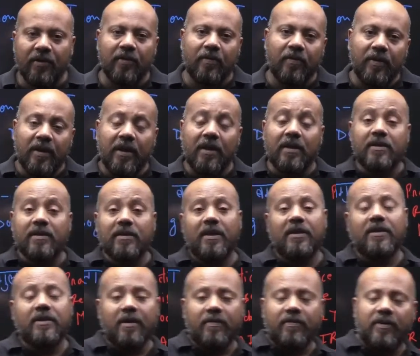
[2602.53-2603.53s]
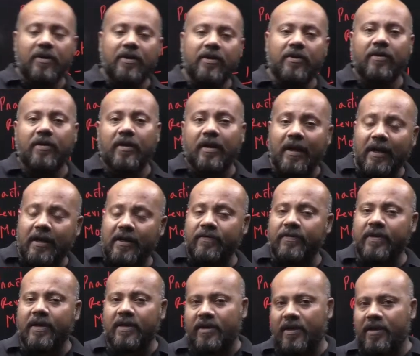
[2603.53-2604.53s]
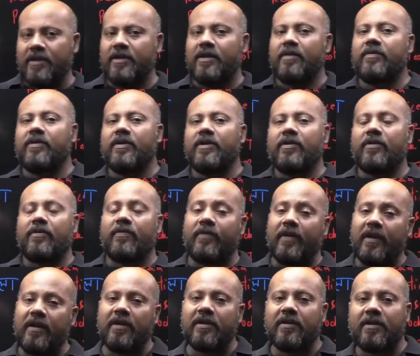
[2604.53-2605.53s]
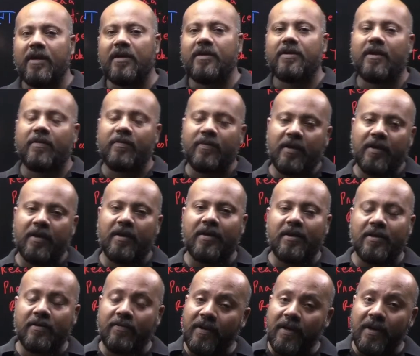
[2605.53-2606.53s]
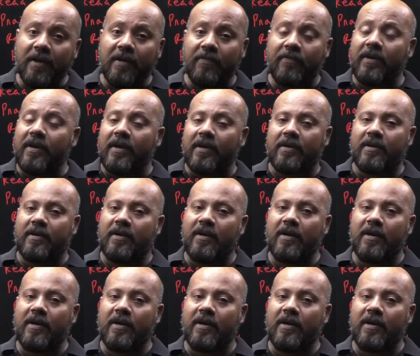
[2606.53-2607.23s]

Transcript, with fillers: your brother is saying something, your relatives are saying something, your friend is saying something. It is very difficult